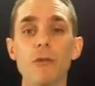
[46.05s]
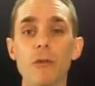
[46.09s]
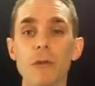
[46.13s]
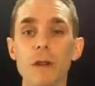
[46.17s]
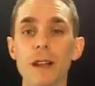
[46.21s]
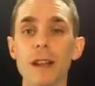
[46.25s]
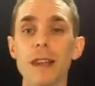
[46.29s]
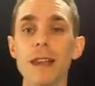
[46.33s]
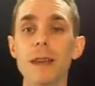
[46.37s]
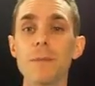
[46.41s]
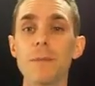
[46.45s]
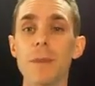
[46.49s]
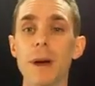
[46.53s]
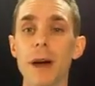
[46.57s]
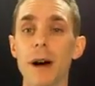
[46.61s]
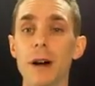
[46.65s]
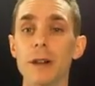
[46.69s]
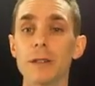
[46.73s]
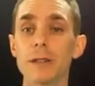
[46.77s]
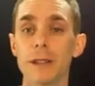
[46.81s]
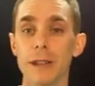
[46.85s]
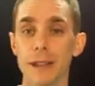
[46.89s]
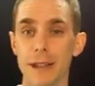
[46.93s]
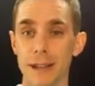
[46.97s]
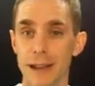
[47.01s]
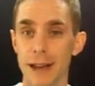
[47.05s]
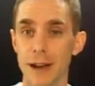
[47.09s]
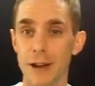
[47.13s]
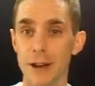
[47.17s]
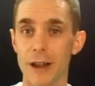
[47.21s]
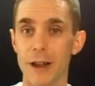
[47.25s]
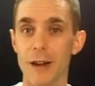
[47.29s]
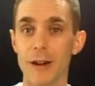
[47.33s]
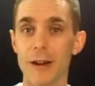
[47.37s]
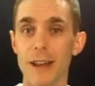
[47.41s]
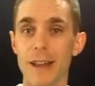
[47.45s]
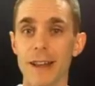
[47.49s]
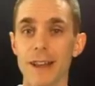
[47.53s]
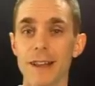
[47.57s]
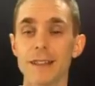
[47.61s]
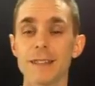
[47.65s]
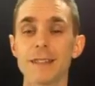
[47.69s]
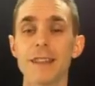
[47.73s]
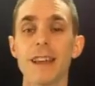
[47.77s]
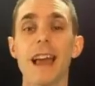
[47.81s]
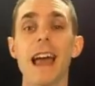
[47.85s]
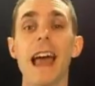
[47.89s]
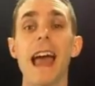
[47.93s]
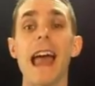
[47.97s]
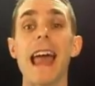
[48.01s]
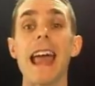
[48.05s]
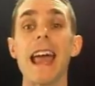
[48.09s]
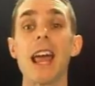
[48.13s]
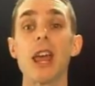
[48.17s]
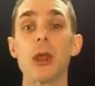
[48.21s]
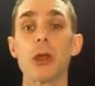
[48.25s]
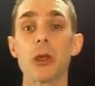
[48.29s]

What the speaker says: and really built, now here it is,